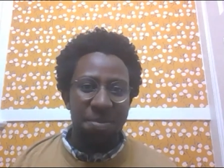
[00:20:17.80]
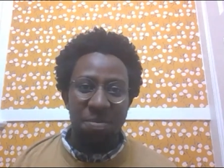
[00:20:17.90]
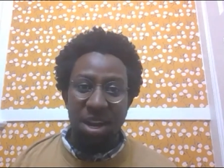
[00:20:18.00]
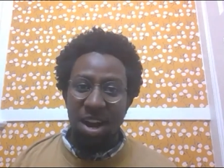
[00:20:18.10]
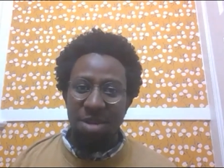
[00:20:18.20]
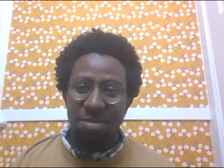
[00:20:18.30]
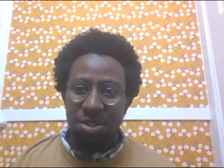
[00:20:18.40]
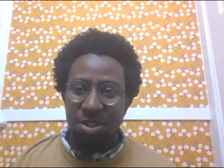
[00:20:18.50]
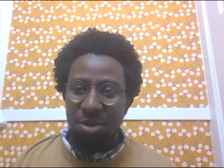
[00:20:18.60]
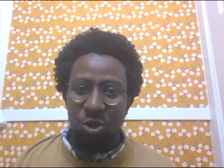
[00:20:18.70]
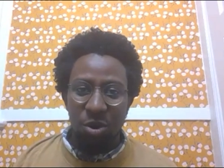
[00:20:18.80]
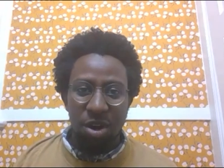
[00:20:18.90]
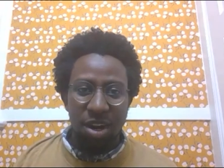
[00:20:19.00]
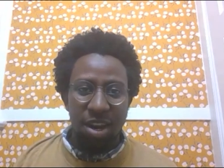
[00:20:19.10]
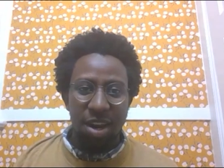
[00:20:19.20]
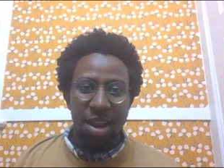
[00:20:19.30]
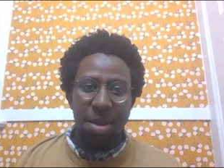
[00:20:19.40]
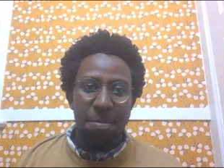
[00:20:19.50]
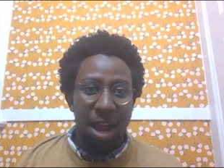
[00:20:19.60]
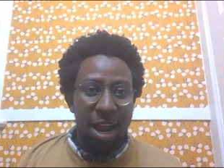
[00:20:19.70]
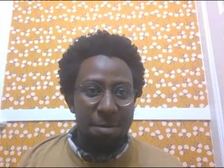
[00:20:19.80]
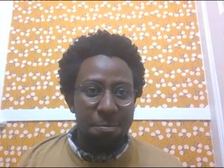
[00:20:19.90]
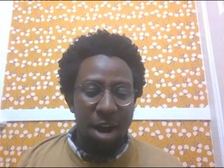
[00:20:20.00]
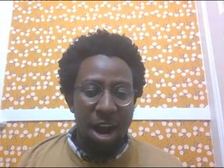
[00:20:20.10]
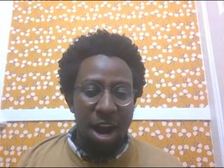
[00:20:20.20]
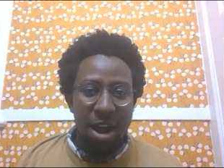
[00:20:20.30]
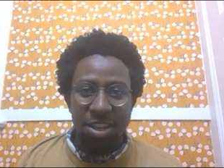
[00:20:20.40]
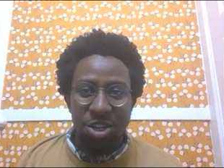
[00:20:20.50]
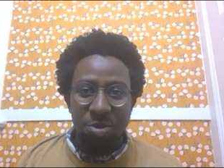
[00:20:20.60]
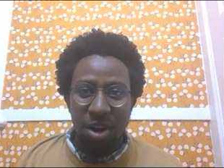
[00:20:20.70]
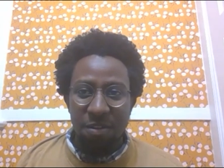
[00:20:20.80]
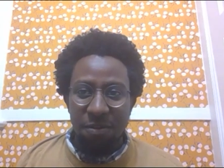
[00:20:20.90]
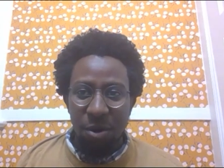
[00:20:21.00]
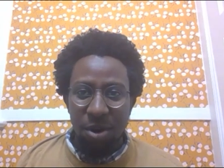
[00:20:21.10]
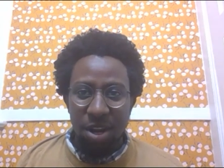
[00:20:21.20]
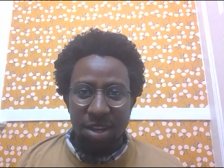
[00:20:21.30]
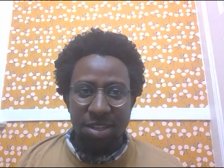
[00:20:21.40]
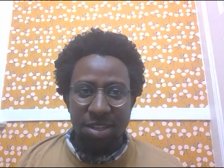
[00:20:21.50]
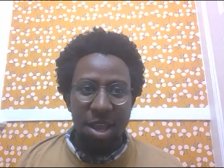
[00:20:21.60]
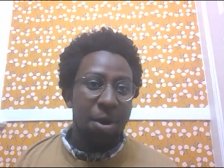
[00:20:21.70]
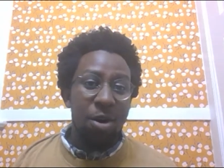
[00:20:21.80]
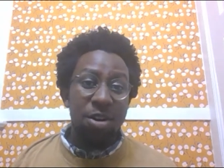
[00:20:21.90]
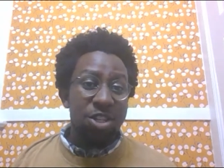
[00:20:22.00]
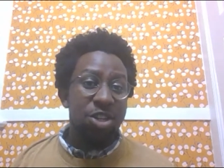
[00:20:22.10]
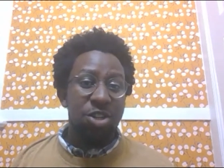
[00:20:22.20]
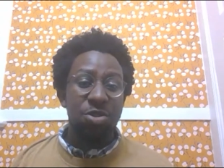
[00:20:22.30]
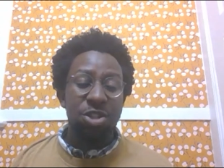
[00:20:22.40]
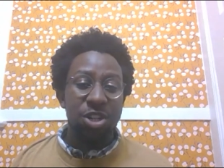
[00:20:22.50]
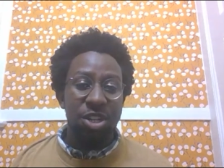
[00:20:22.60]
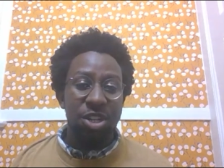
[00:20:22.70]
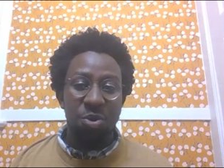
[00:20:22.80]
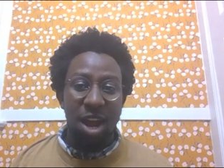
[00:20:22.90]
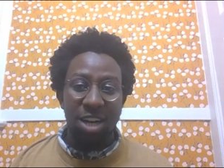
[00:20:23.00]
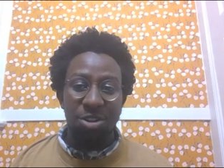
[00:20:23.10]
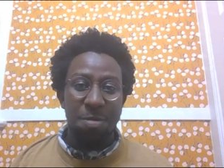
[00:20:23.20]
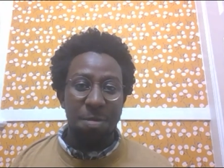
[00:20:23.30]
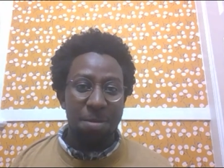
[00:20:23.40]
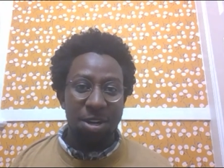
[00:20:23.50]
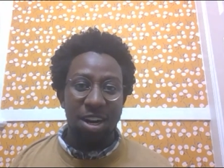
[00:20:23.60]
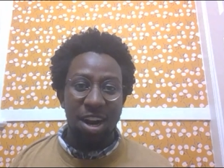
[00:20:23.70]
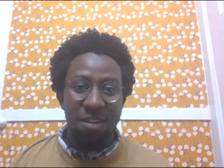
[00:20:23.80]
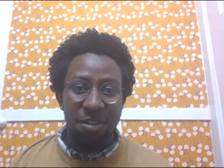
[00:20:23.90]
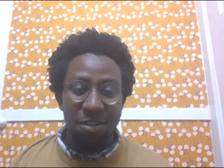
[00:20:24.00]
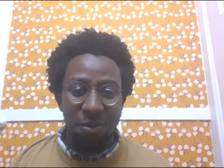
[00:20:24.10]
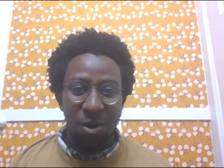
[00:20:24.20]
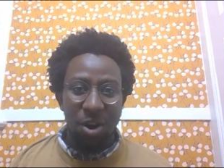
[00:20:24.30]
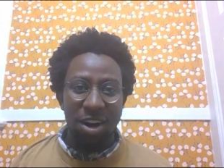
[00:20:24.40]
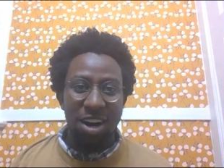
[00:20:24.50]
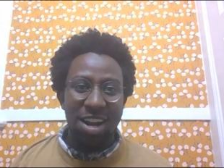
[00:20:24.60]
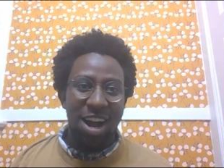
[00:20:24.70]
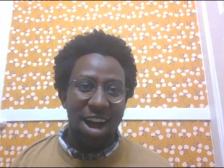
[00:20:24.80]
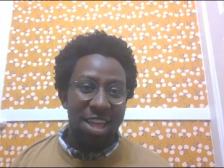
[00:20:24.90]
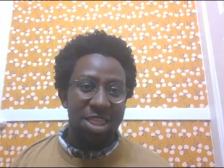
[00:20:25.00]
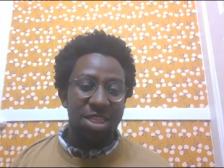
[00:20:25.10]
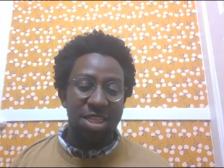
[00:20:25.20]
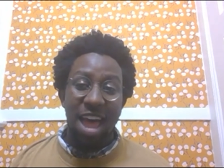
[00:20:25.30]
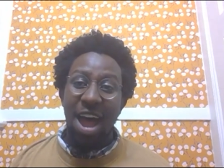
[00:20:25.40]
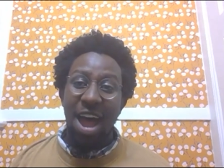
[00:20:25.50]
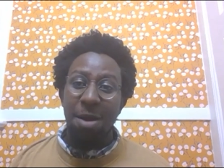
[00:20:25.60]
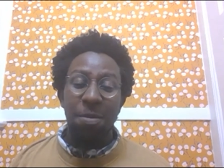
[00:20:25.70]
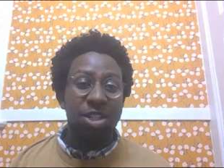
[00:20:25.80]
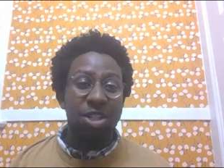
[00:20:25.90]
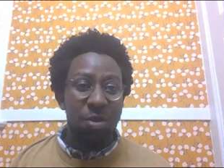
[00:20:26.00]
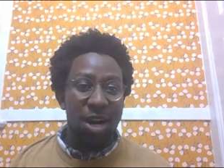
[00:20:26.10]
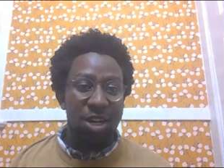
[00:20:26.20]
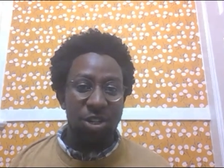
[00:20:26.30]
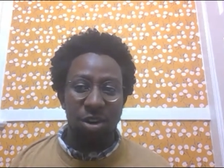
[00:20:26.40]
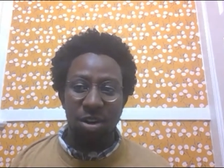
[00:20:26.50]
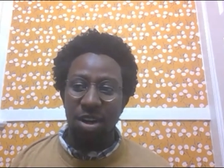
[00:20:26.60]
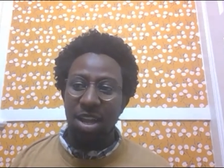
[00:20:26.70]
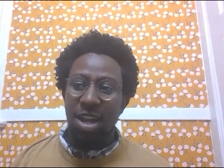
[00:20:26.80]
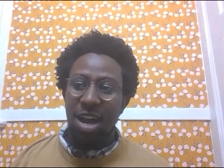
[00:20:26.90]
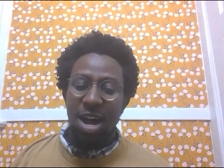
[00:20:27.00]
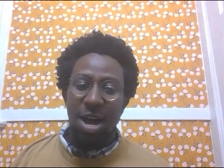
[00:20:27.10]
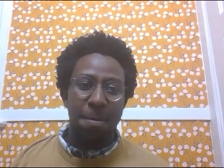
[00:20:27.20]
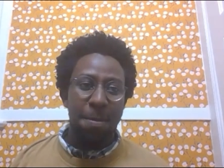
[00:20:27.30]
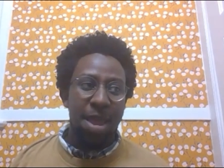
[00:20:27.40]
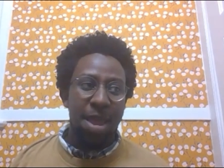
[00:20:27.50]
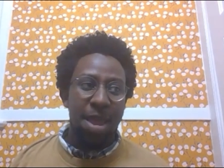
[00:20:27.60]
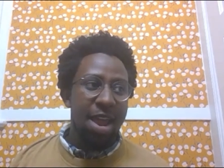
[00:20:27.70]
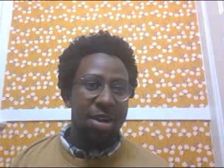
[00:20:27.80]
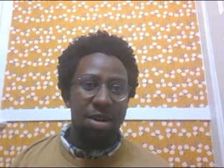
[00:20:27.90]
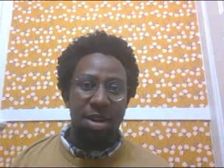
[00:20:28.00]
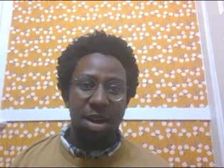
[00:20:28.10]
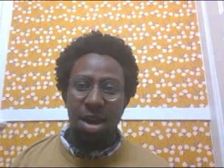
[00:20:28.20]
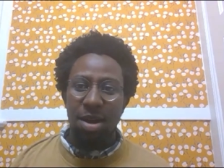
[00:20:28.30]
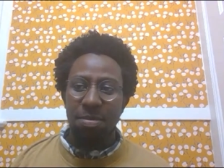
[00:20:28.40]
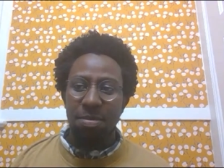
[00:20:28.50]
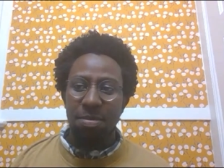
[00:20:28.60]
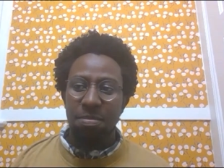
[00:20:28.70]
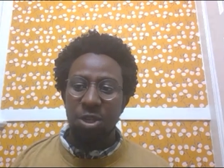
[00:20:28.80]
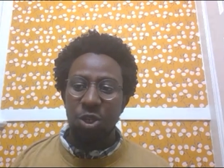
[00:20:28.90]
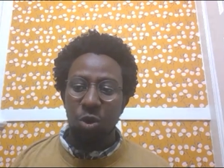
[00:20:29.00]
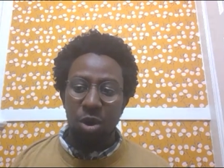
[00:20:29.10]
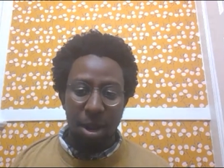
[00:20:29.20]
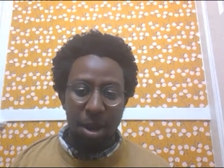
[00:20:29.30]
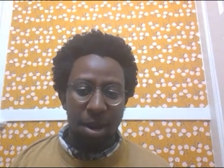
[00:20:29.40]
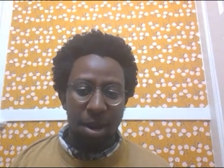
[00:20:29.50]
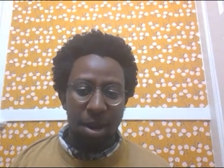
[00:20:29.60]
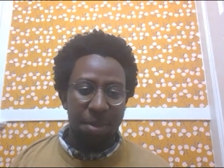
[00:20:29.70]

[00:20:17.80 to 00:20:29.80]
becomes majority Black and brown in the 2040s, but our institutions won't actually be able to govern for that multiracial and majority